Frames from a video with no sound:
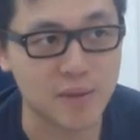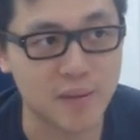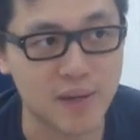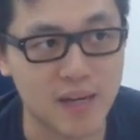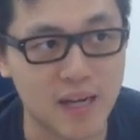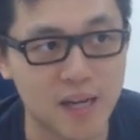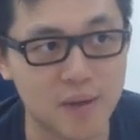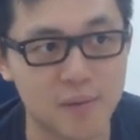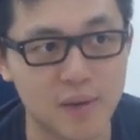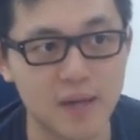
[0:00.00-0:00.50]
right
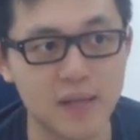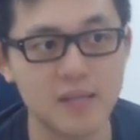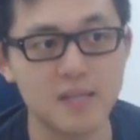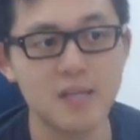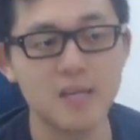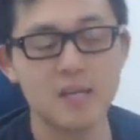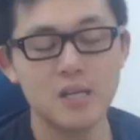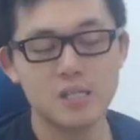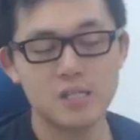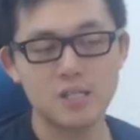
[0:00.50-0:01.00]
now, right?
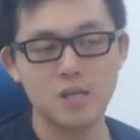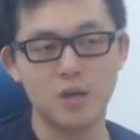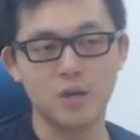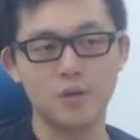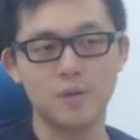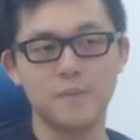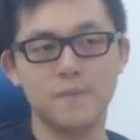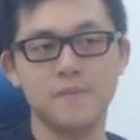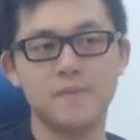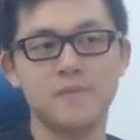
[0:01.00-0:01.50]

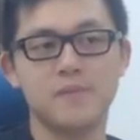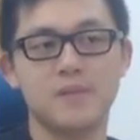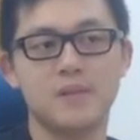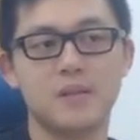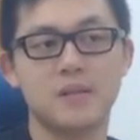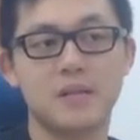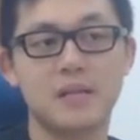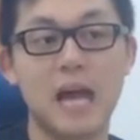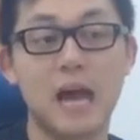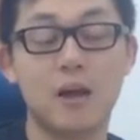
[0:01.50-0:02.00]
So
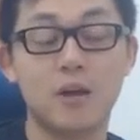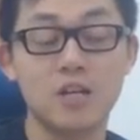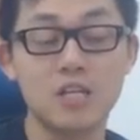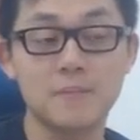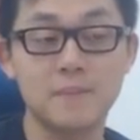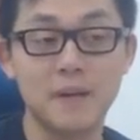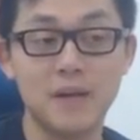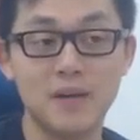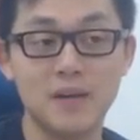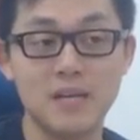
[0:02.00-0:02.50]

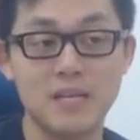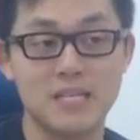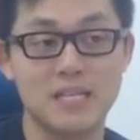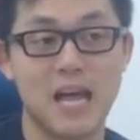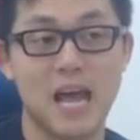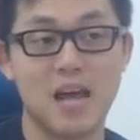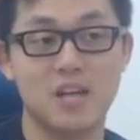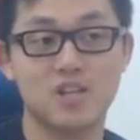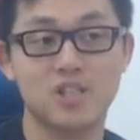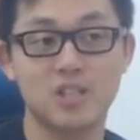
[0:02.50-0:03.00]
Counterspell is
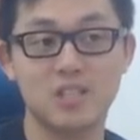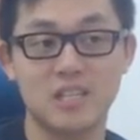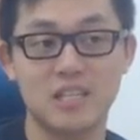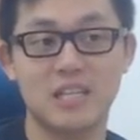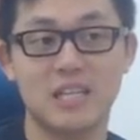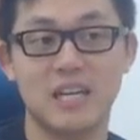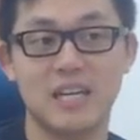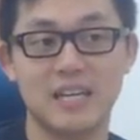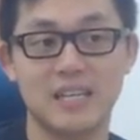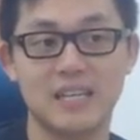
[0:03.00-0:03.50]
actually
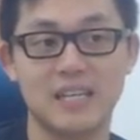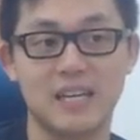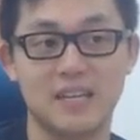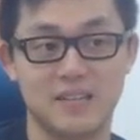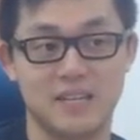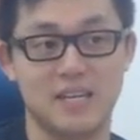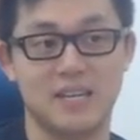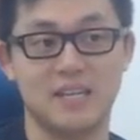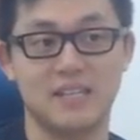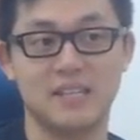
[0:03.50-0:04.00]
like a
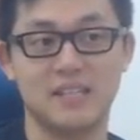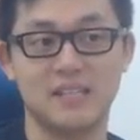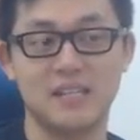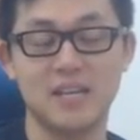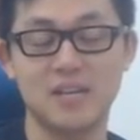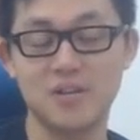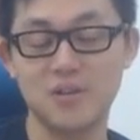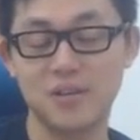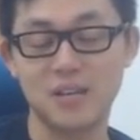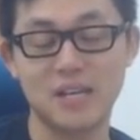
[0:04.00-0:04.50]
thing
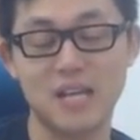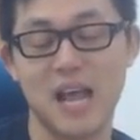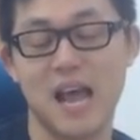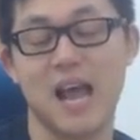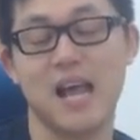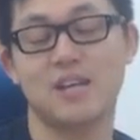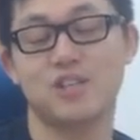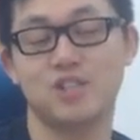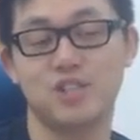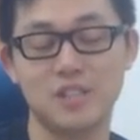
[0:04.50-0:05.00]
that you can
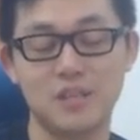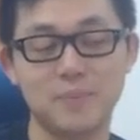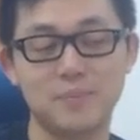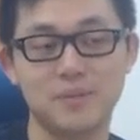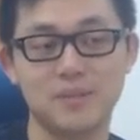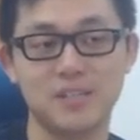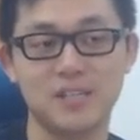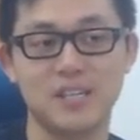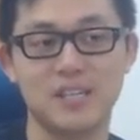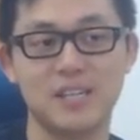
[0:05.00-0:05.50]
actually
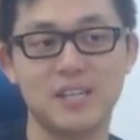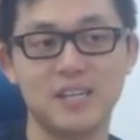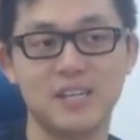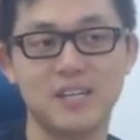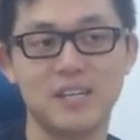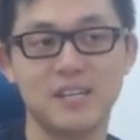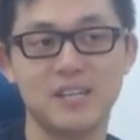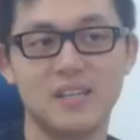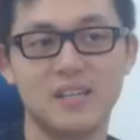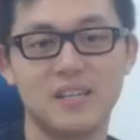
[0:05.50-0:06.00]
put.
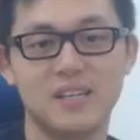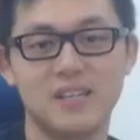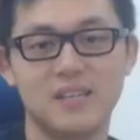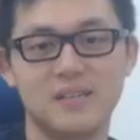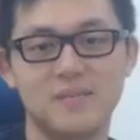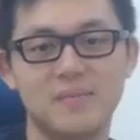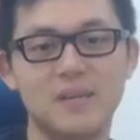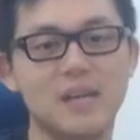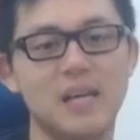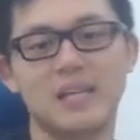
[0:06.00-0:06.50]

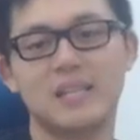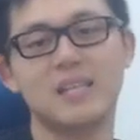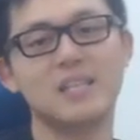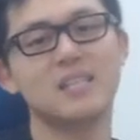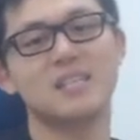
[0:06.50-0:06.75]
Man, I think